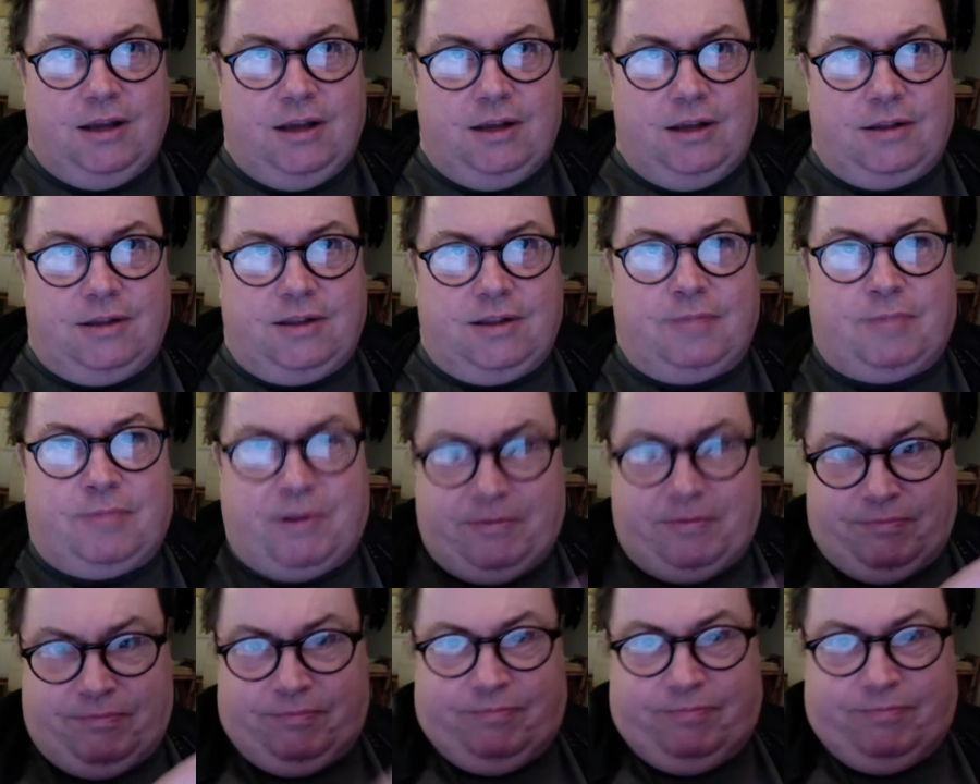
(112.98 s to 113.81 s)
They've
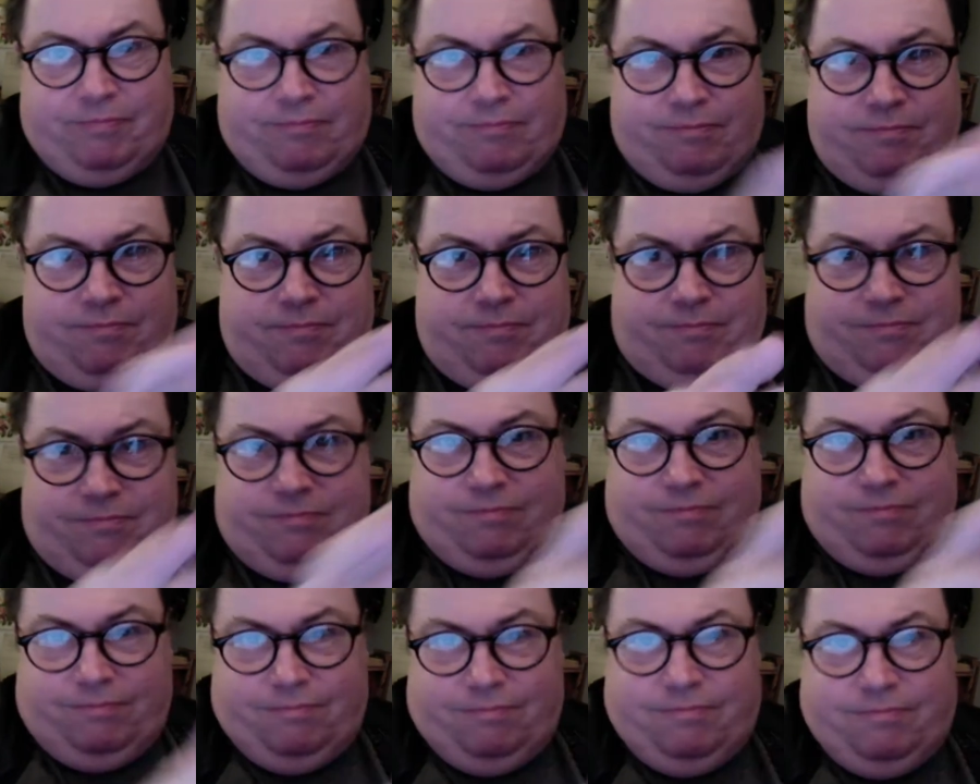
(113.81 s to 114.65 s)
been
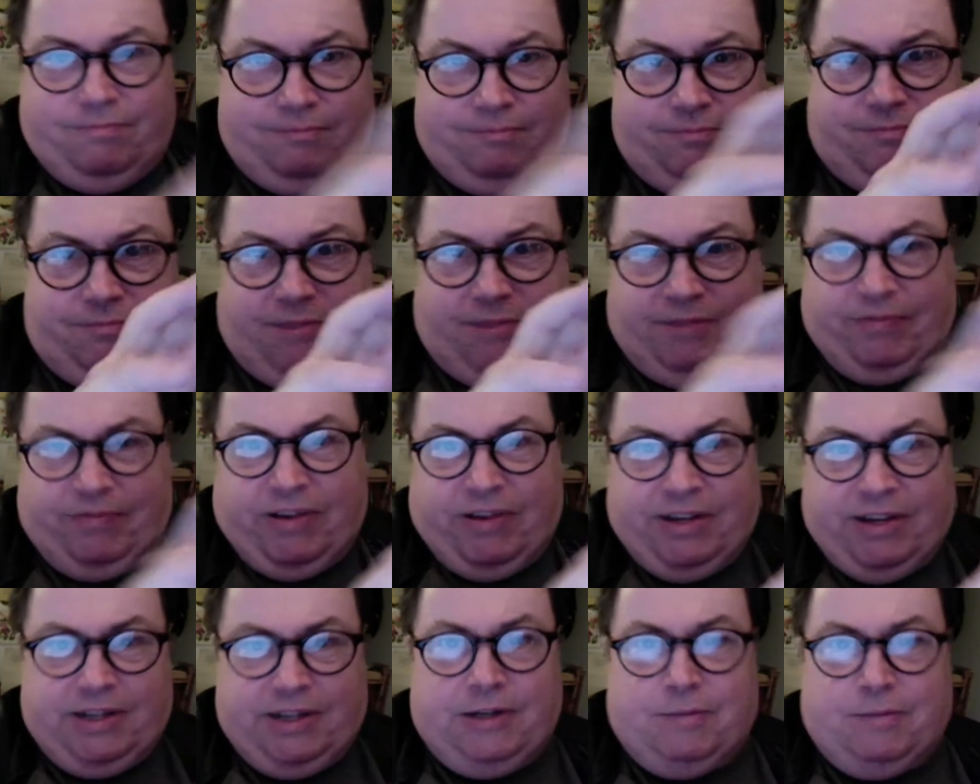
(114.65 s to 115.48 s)

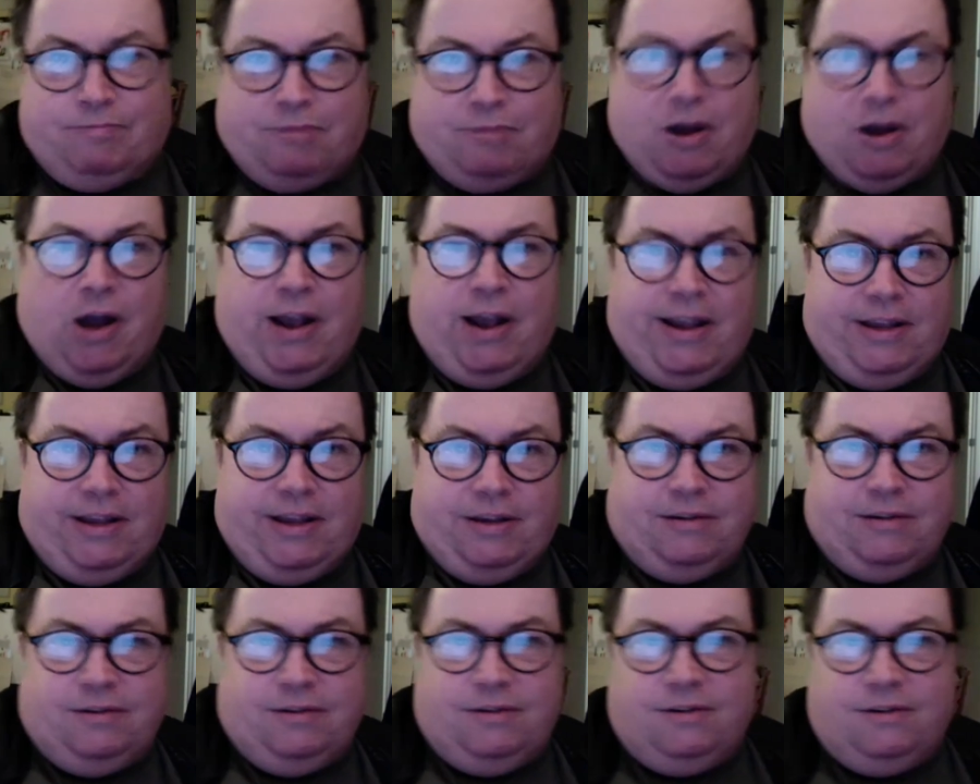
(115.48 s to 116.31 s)
invaded by
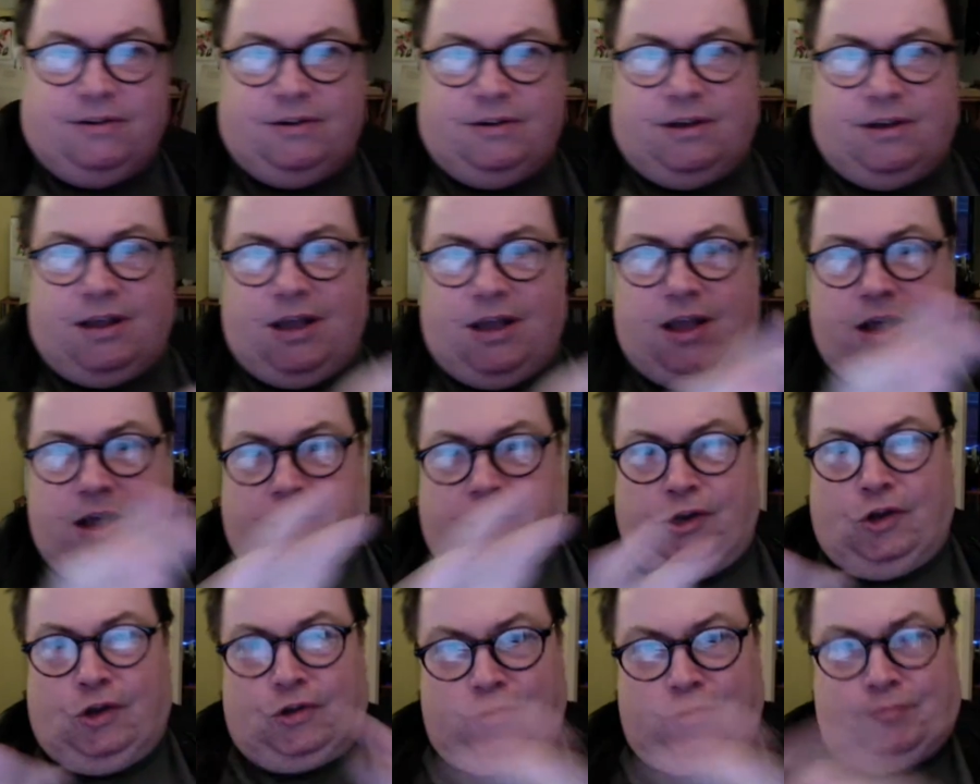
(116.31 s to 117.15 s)
a
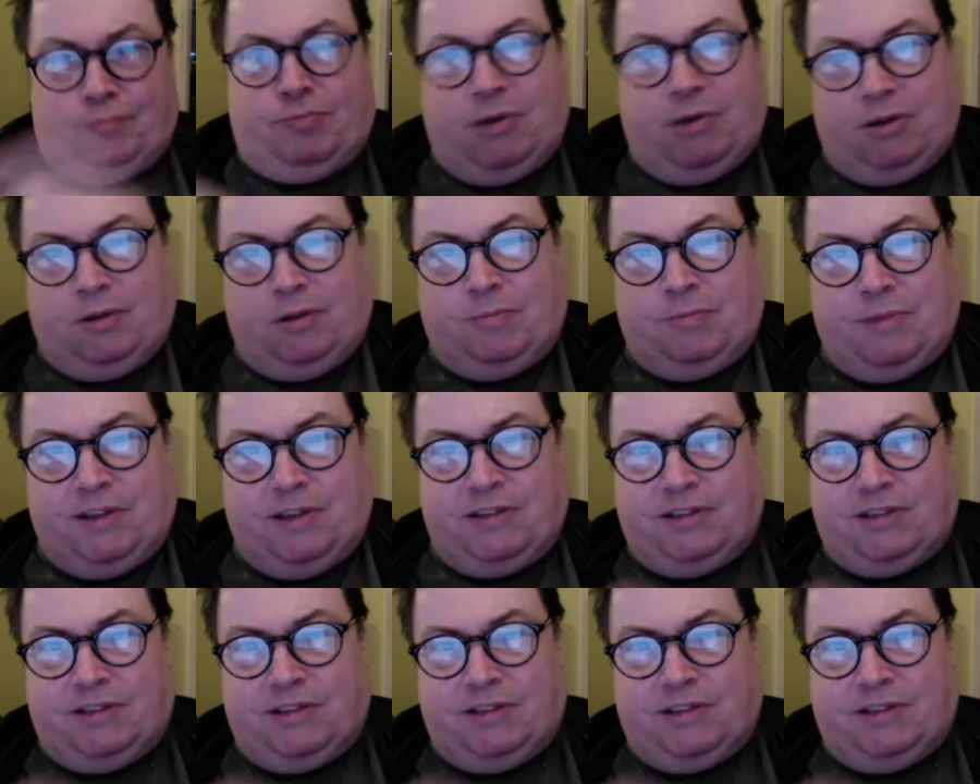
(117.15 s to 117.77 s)
lot of polar bears.